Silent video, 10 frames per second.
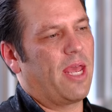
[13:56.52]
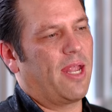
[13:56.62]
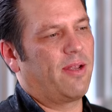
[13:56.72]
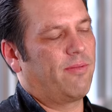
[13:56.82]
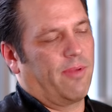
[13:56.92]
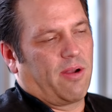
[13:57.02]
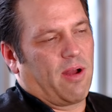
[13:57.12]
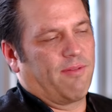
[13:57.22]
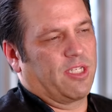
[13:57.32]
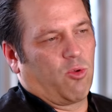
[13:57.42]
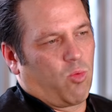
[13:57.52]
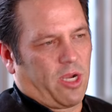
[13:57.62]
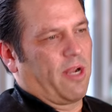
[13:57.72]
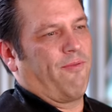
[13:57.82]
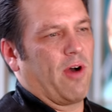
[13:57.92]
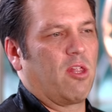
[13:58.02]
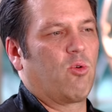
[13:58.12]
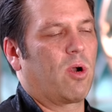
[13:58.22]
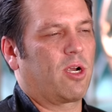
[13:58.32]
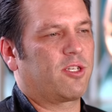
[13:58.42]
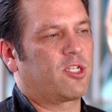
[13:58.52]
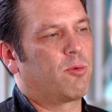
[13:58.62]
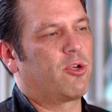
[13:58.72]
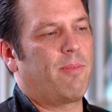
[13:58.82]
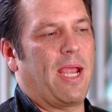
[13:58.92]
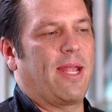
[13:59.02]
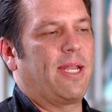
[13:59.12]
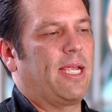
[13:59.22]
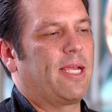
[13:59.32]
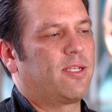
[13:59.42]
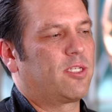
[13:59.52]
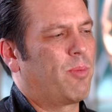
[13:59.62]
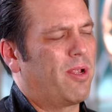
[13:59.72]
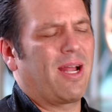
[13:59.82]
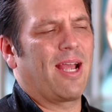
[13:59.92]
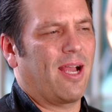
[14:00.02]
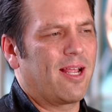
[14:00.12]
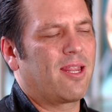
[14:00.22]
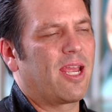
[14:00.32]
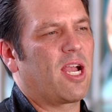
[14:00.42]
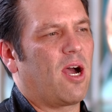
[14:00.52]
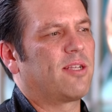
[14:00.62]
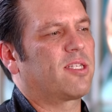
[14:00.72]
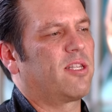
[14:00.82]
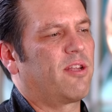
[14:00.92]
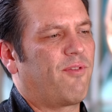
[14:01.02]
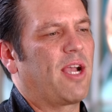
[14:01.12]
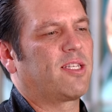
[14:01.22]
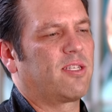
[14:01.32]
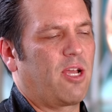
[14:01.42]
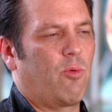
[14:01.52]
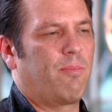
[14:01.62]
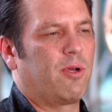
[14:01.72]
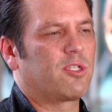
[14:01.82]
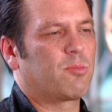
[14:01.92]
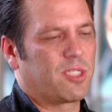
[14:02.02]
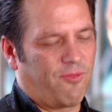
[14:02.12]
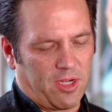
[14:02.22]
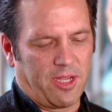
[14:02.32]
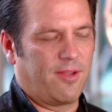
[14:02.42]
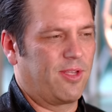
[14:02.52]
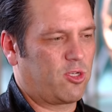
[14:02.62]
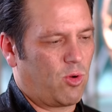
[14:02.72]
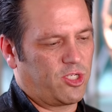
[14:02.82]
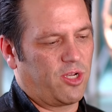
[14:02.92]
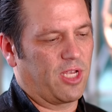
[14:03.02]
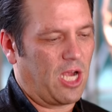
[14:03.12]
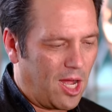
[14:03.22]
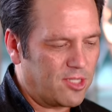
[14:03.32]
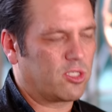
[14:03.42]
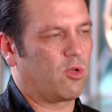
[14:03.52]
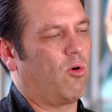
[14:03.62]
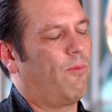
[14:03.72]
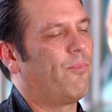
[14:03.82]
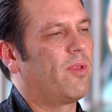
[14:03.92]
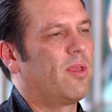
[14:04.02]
then you know obviously we're going to follow where customer demand is. But I, I, think us, the devices that we build specifically in this question, the console,